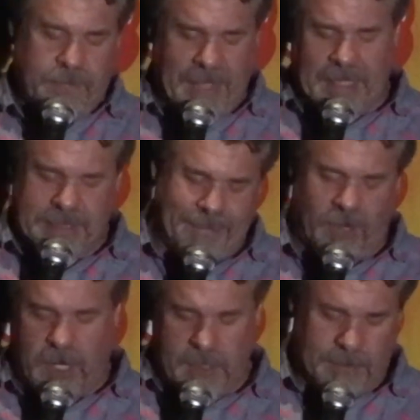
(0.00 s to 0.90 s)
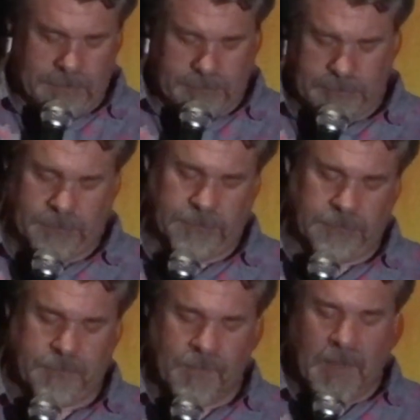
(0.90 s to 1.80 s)
thanks, liver.
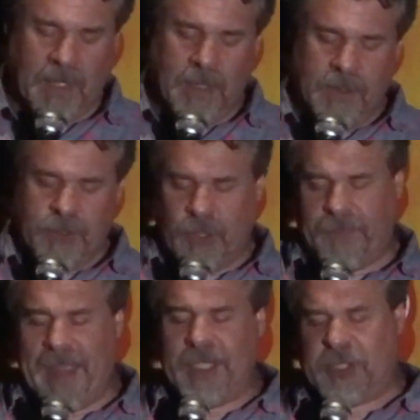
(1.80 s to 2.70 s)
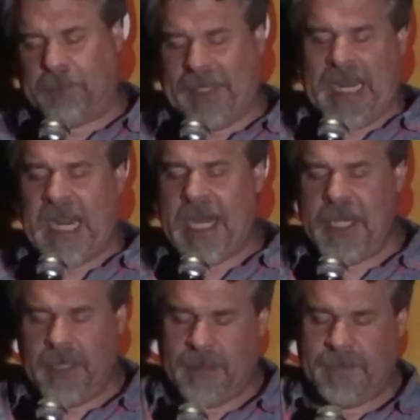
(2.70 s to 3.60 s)
Sure thing,
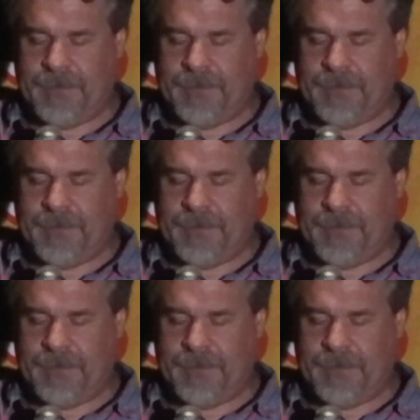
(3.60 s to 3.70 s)
spleen.